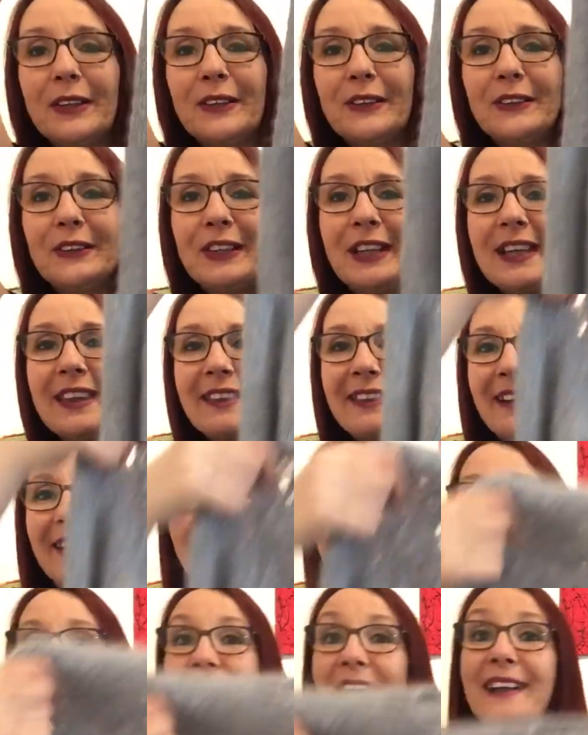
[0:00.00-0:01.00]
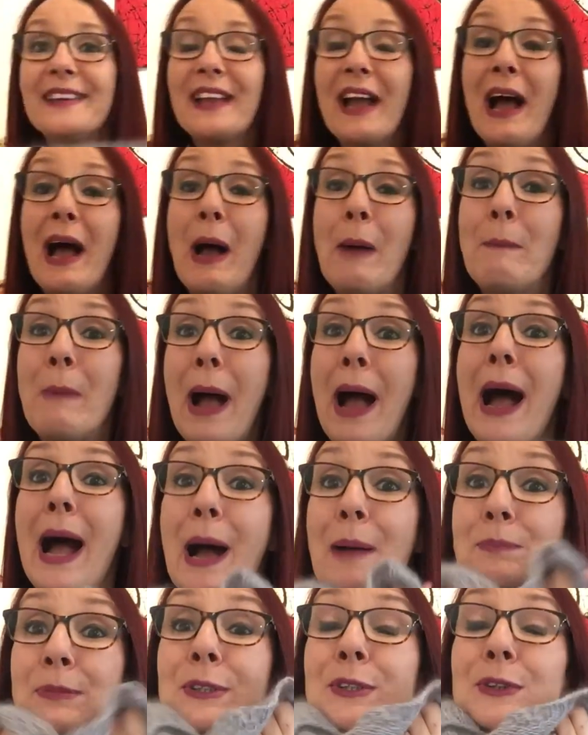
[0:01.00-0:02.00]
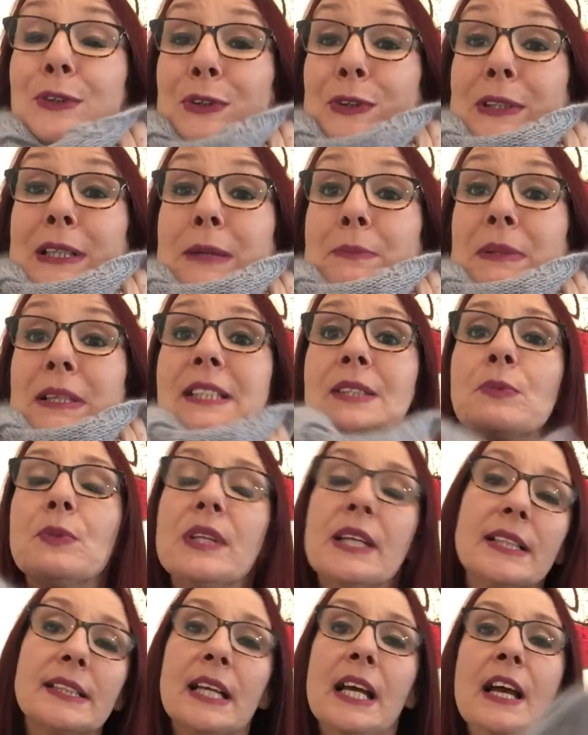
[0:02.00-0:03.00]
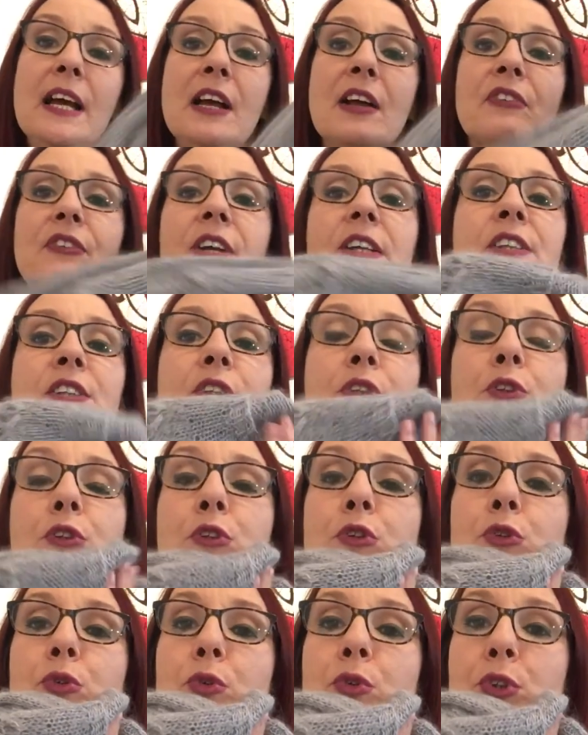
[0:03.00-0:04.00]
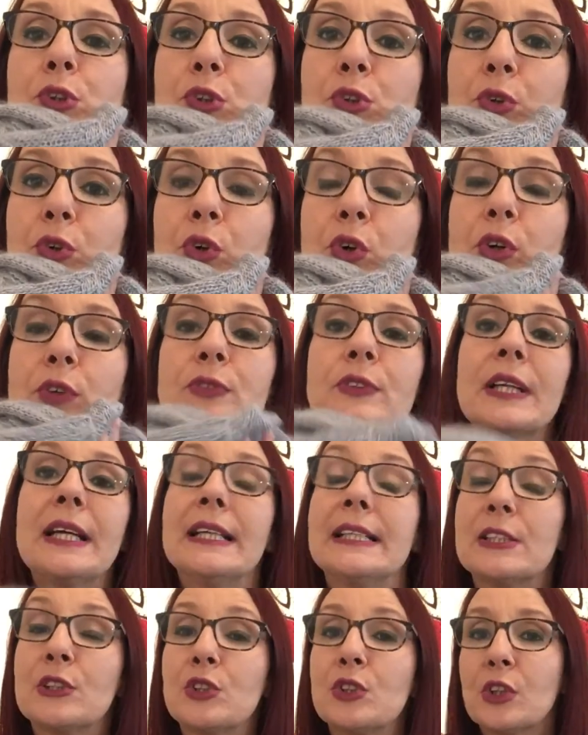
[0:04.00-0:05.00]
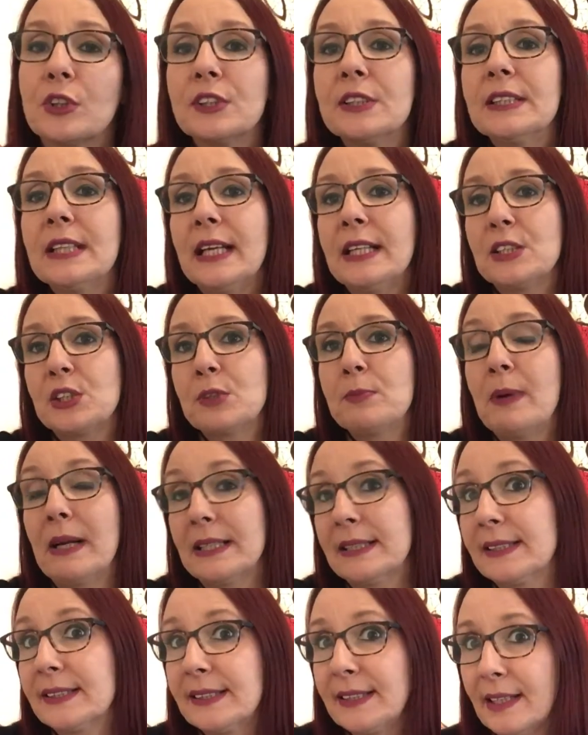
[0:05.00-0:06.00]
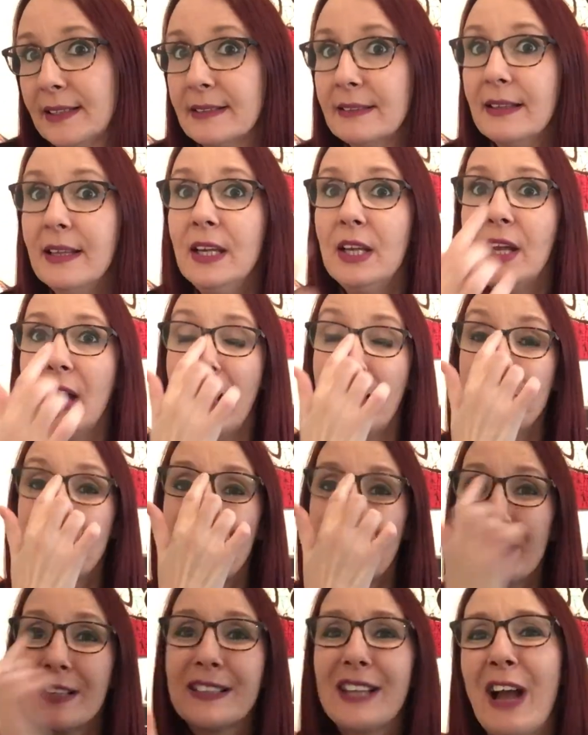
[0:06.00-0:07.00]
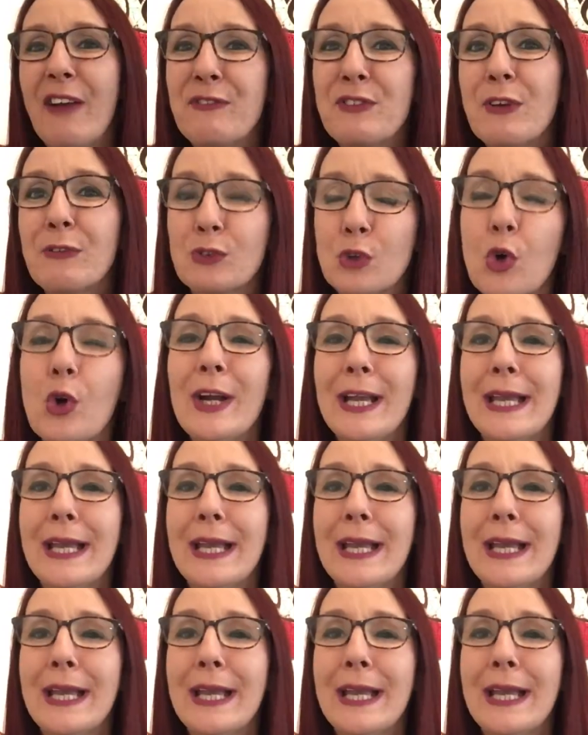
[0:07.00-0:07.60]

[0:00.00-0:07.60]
Look at that. I am absolutely amazing with this. This is so soft. It doesn't itch my skin. If, you're, if you've got